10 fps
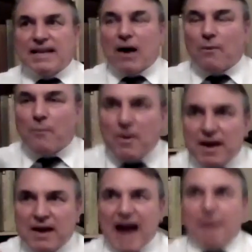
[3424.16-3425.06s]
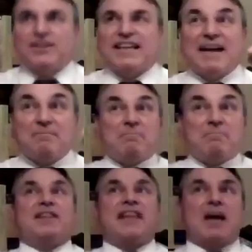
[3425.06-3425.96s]
now where we have to get
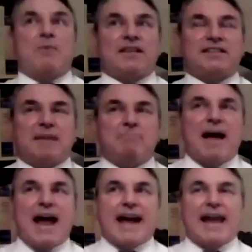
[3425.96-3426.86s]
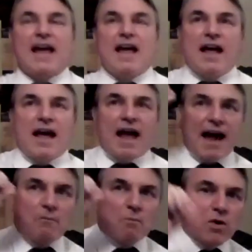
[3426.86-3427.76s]
take one step back.
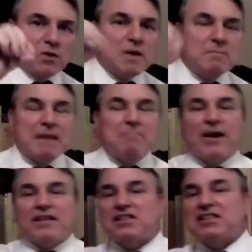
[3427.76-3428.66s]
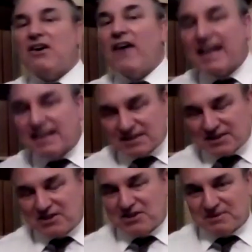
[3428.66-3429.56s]
And what do we mean by
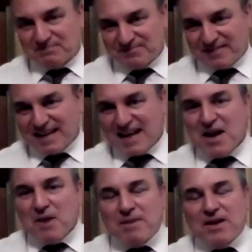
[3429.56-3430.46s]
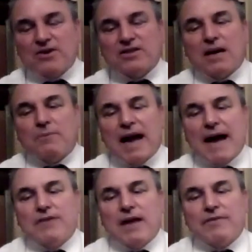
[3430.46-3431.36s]
science? Because we
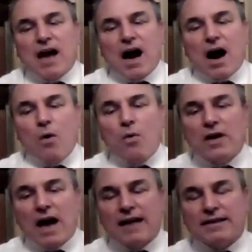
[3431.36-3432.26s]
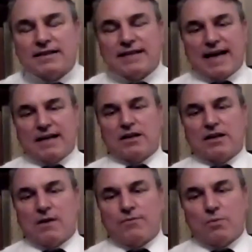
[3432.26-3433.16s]
have to have an older understanding of
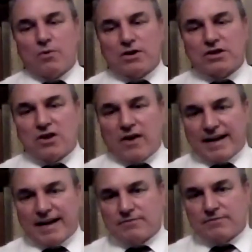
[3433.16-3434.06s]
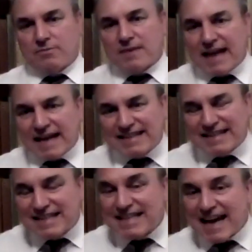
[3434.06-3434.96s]
the, of the word science from the Latin
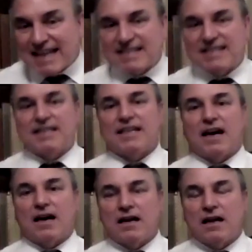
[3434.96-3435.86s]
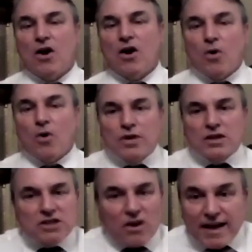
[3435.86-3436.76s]
scientia. All that
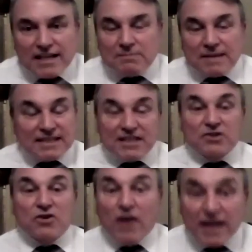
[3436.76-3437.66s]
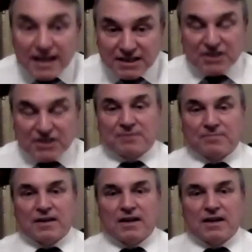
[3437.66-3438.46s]
science means is knowledge,